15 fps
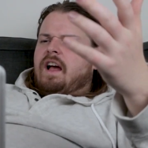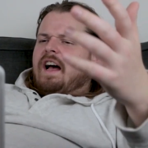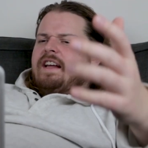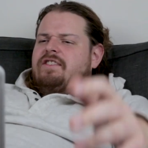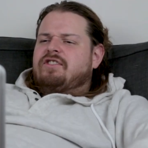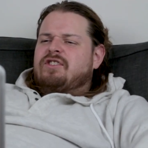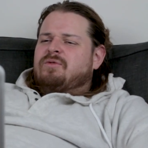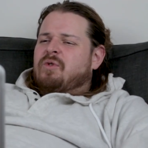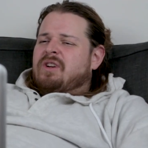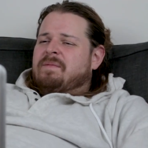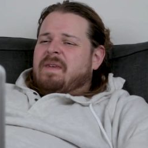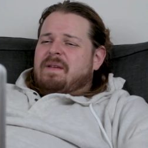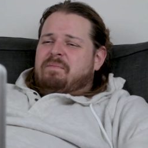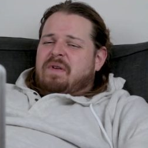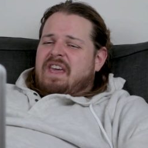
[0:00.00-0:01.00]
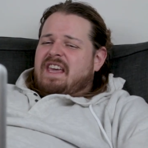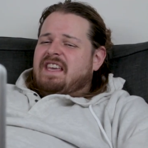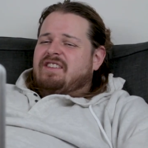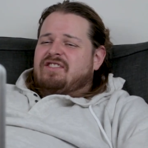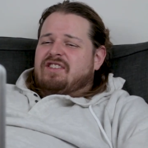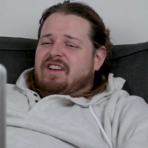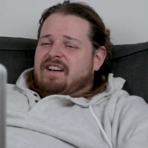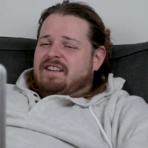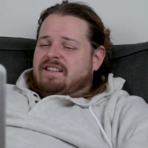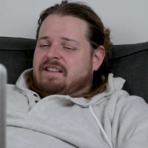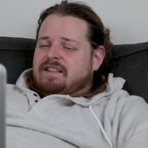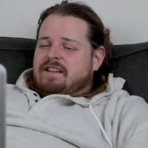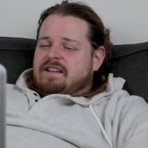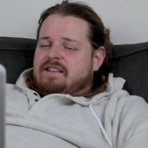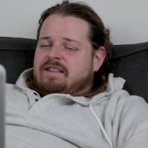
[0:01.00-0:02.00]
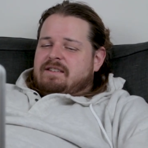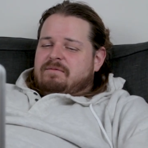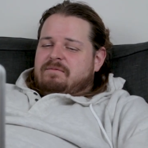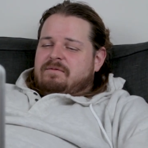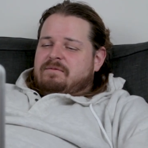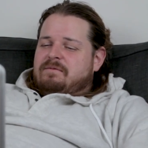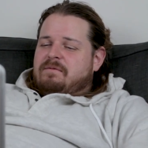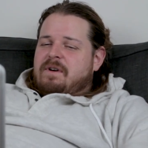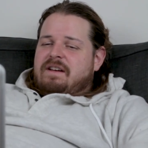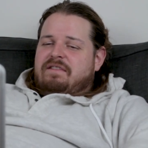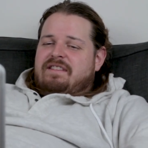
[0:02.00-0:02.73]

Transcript: I just want to make pizza. Why